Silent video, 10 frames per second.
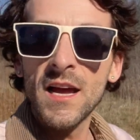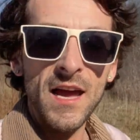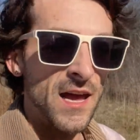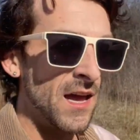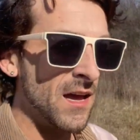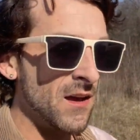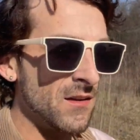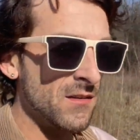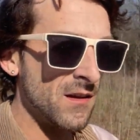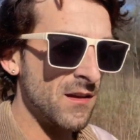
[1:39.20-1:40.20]

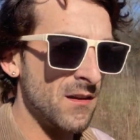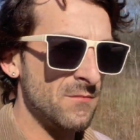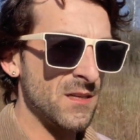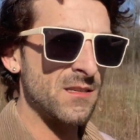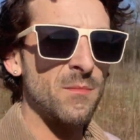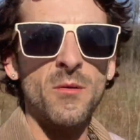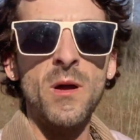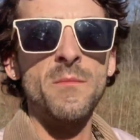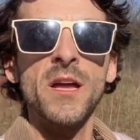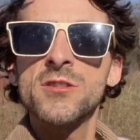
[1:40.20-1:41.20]
And um, it's up on
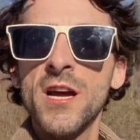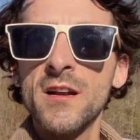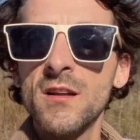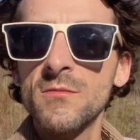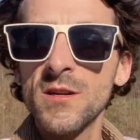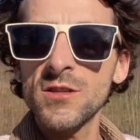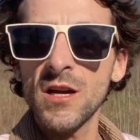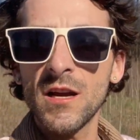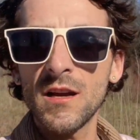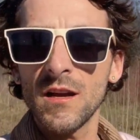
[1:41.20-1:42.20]
my main channel, which
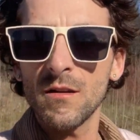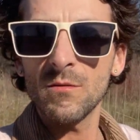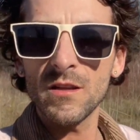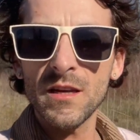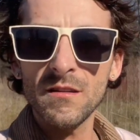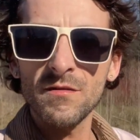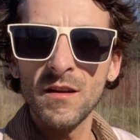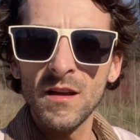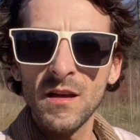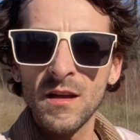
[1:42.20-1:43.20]
I will leave
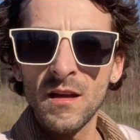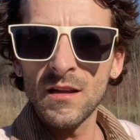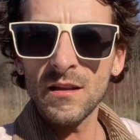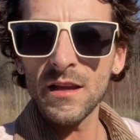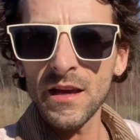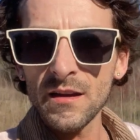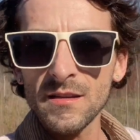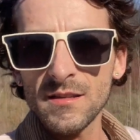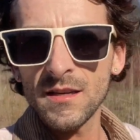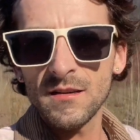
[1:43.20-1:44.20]

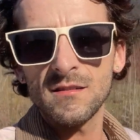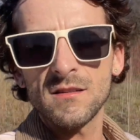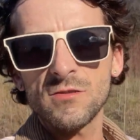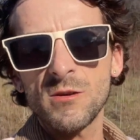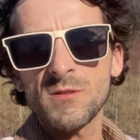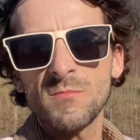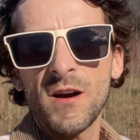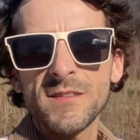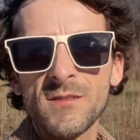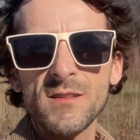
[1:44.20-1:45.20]
linked in the description
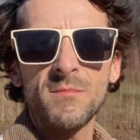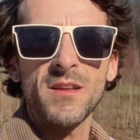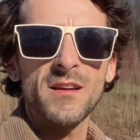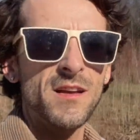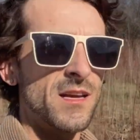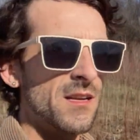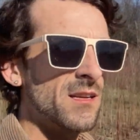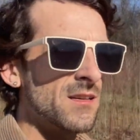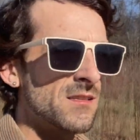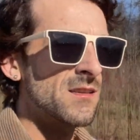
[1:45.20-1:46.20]
box or something. It
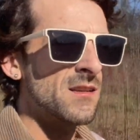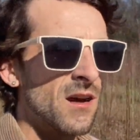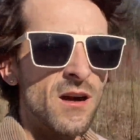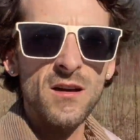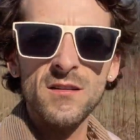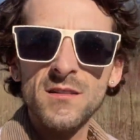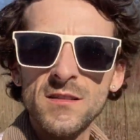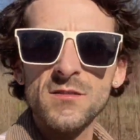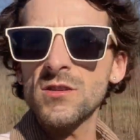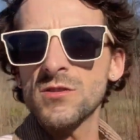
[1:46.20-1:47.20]
is called,
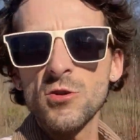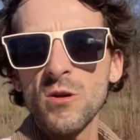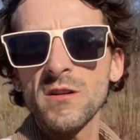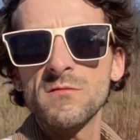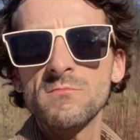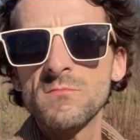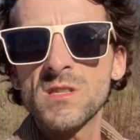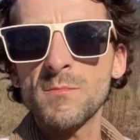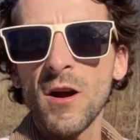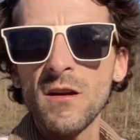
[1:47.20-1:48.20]
it's just Jordan
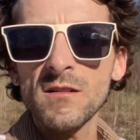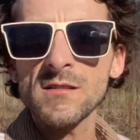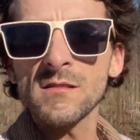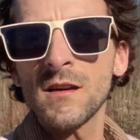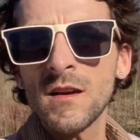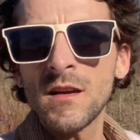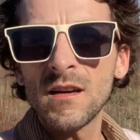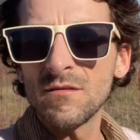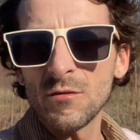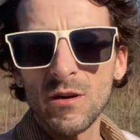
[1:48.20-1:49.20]
Sparks.
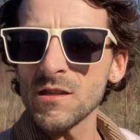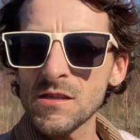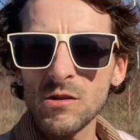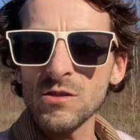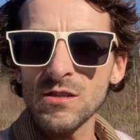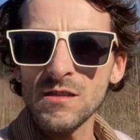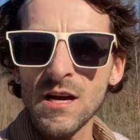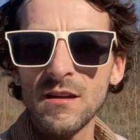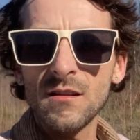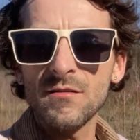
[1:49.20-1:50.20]
If you want to search the
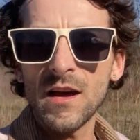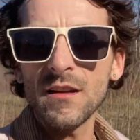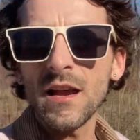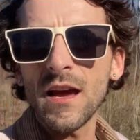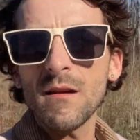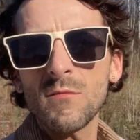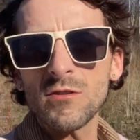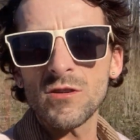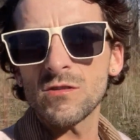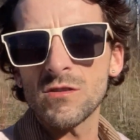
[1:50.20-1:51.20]
title of that name or
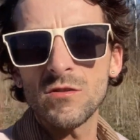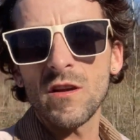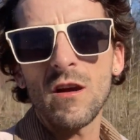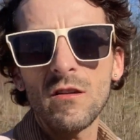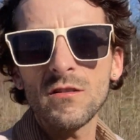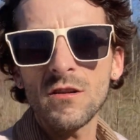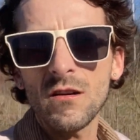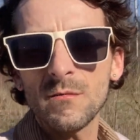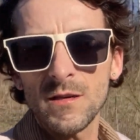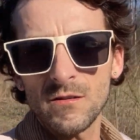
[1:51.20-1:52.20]
just Judy Garland
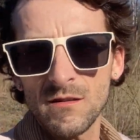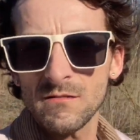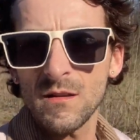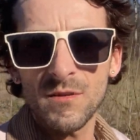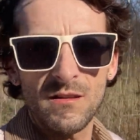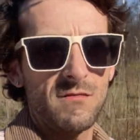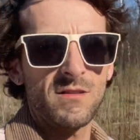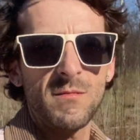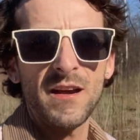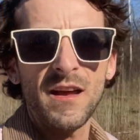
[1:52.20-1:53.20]
documentary or something
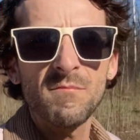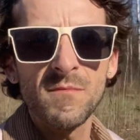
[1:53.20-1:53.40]
with my name.